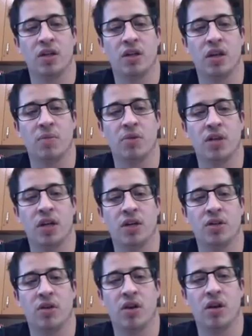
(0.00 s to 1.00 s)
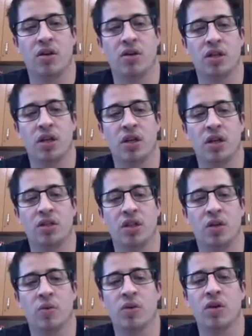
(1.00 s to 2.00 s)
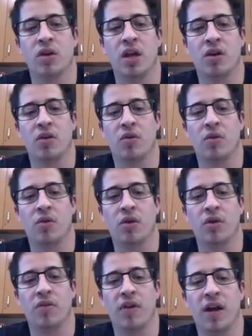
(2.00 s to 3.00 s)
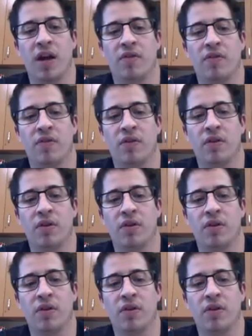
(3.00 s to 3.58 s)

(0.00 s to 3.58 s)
in potential energy is equal to the integral of F